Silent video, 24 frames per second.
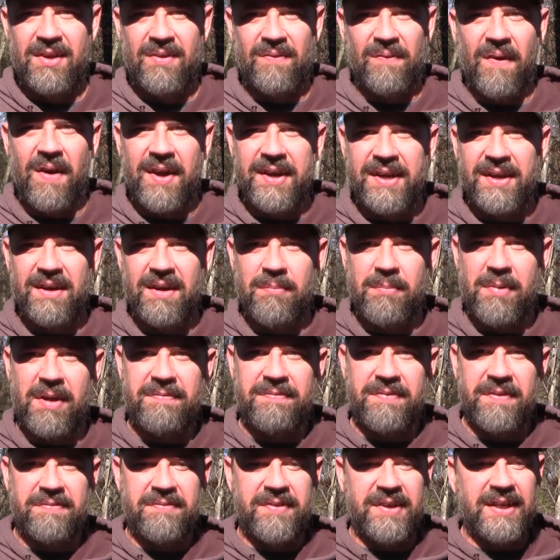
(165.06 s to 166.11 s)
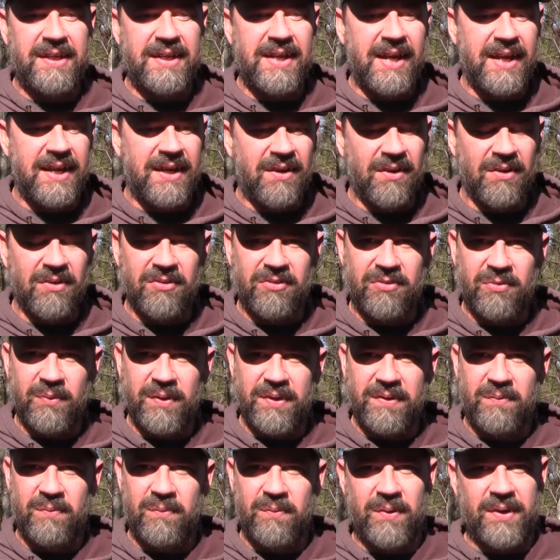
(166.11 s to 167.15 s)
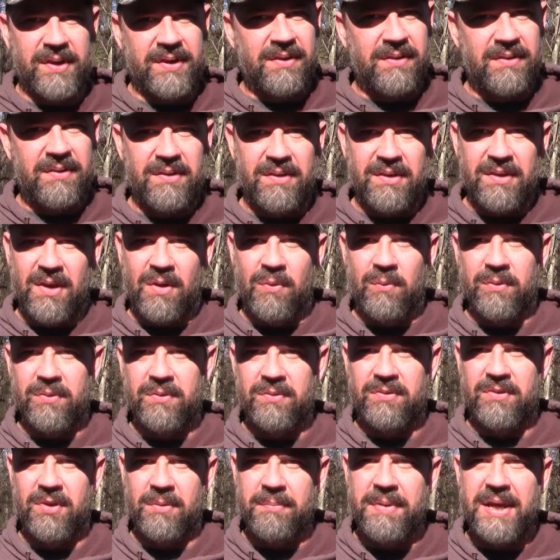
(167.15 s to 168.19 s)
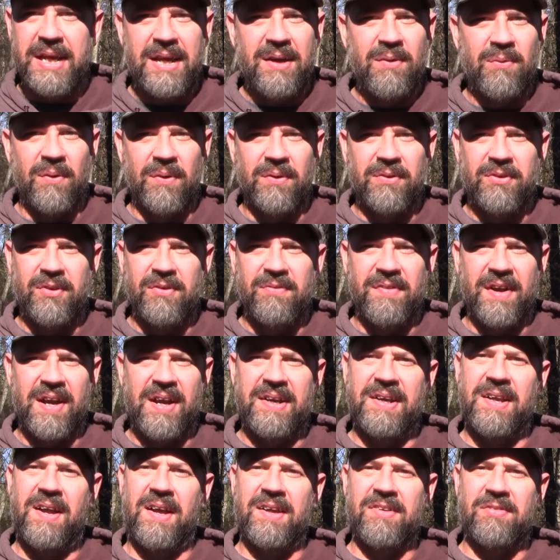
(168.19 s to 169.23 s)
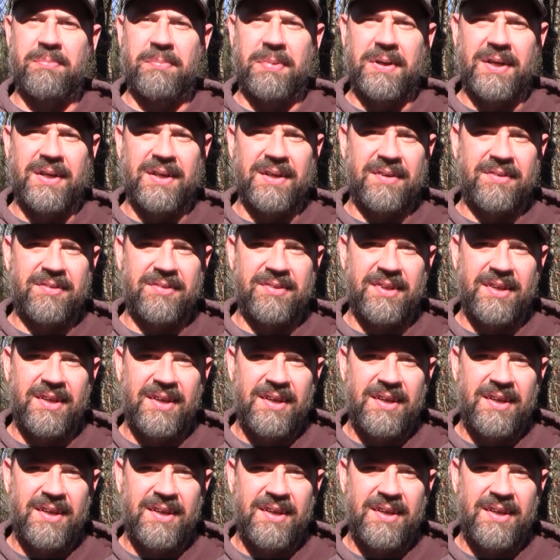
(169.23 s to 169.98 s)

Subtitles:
right here on my 15 acres with what, you know, to me were two very nice bucks.